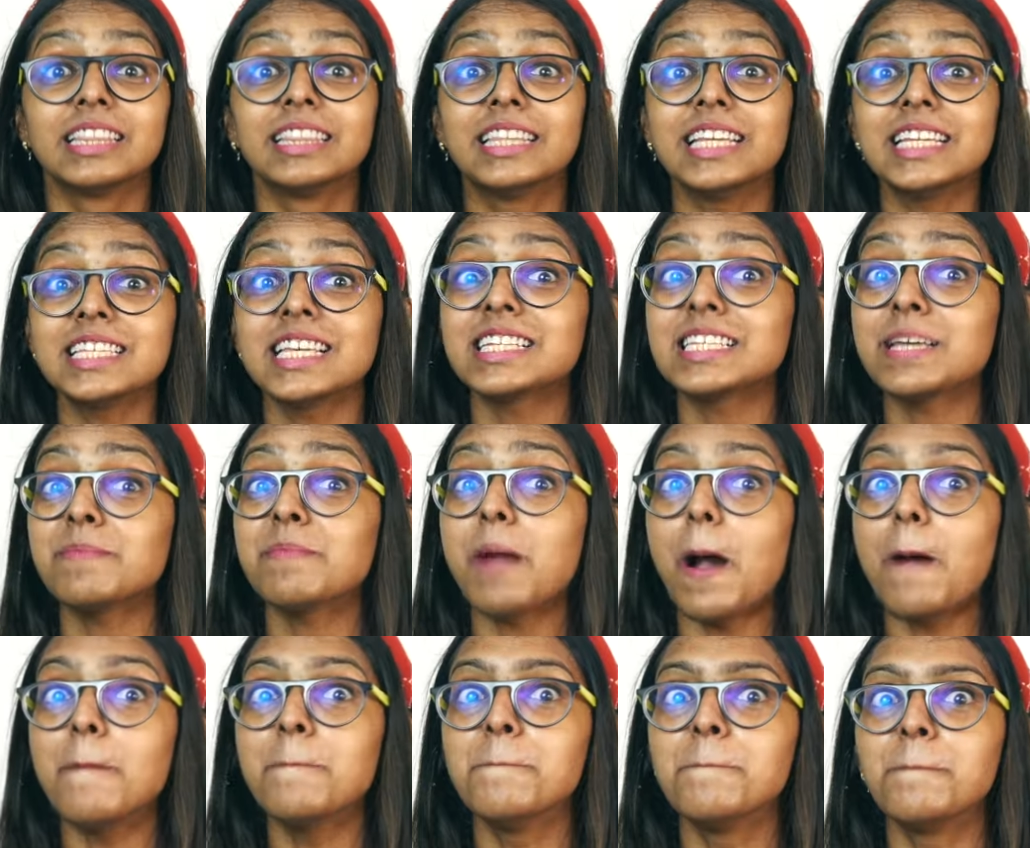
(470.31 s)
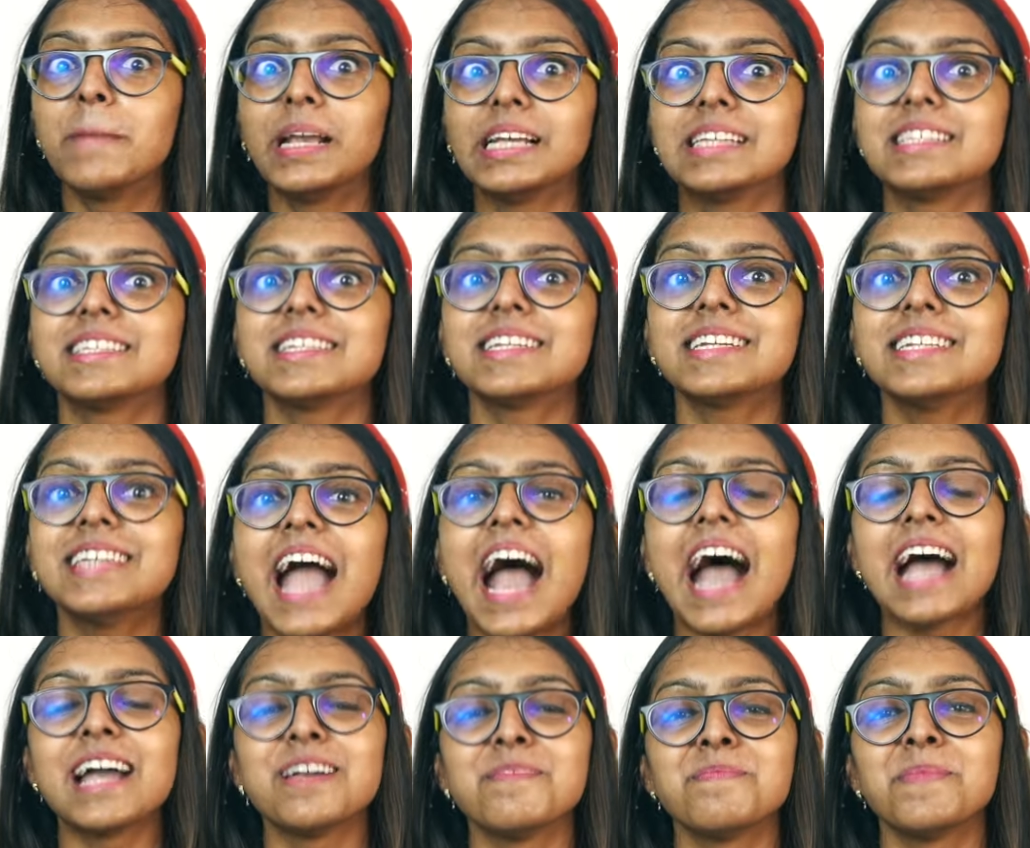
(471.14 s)
These are some amazingly
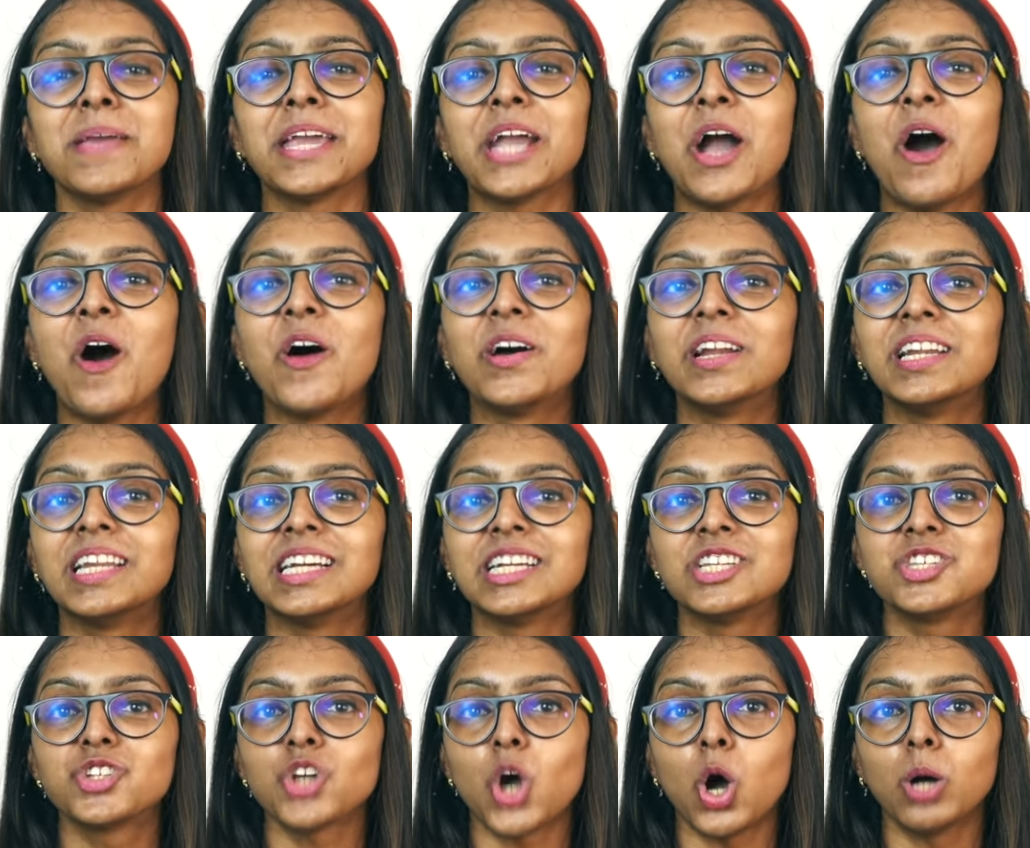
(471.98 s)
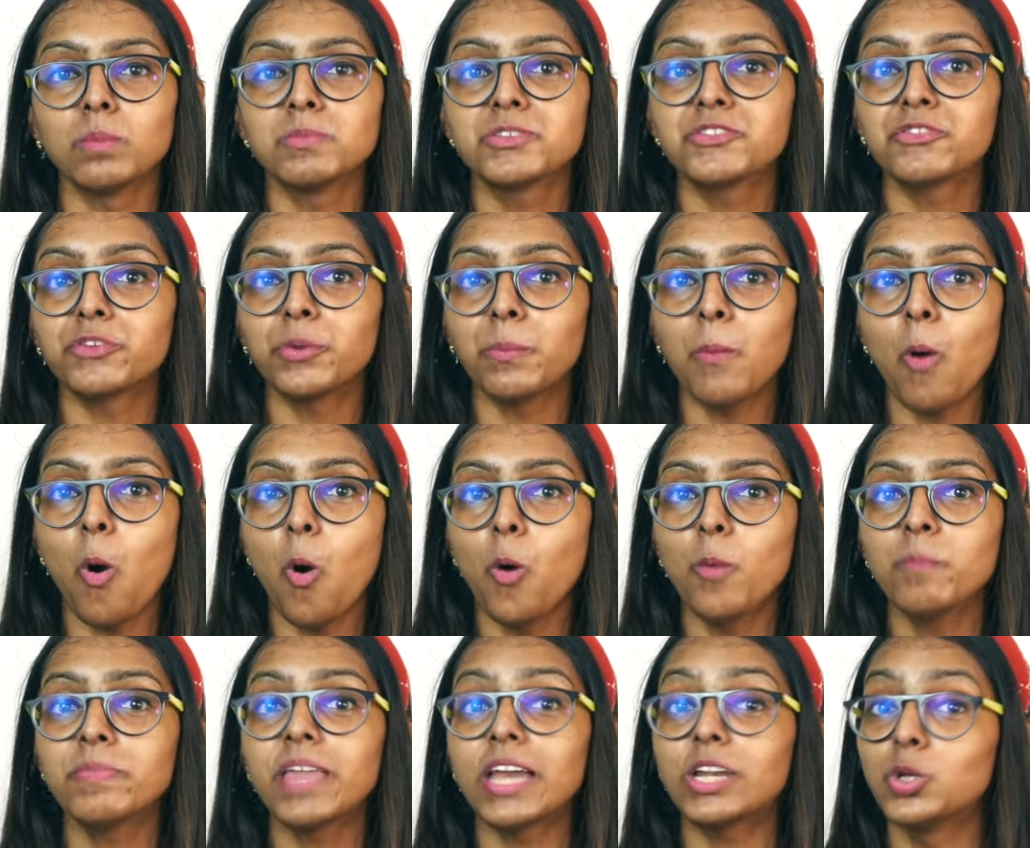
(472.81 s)
high-paying online shops from
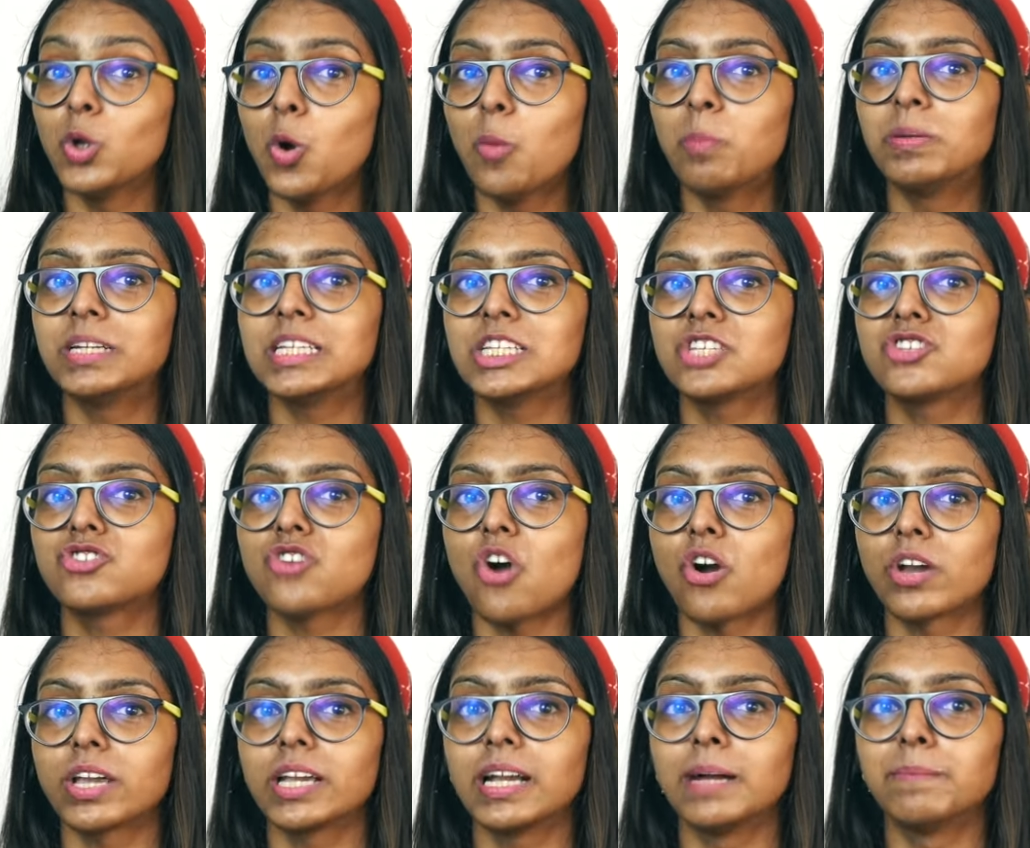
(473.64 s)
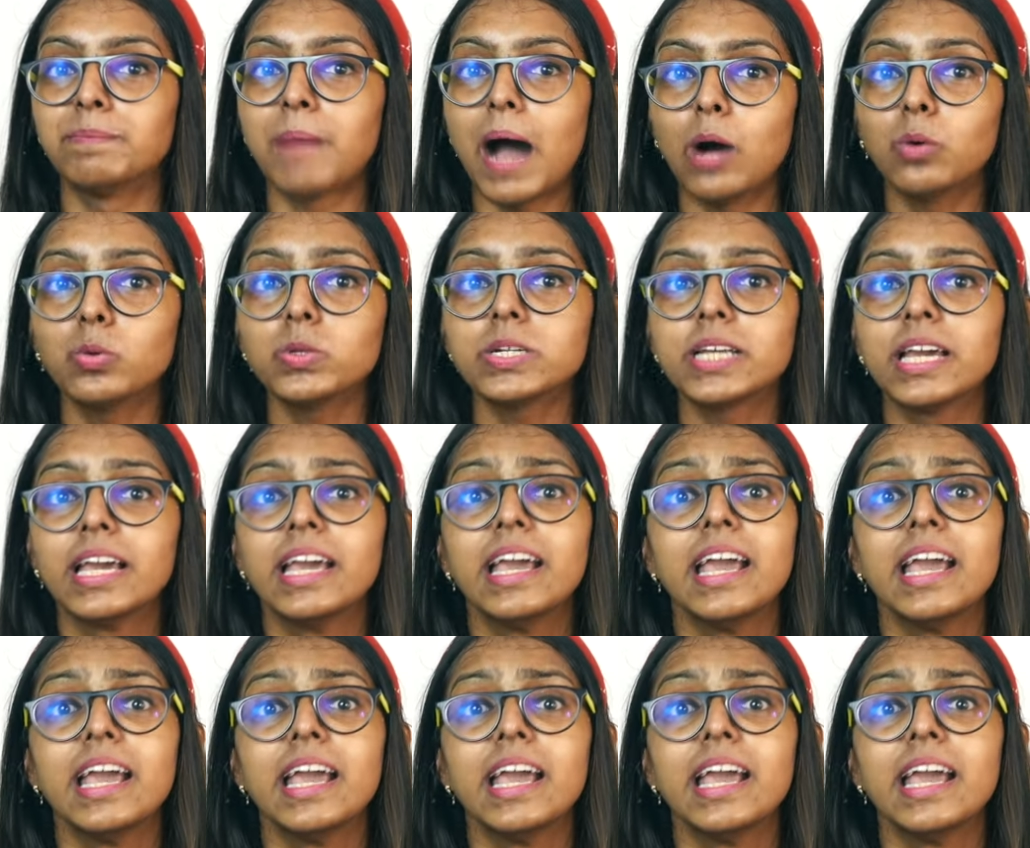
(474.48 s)
home that nobody's talking about.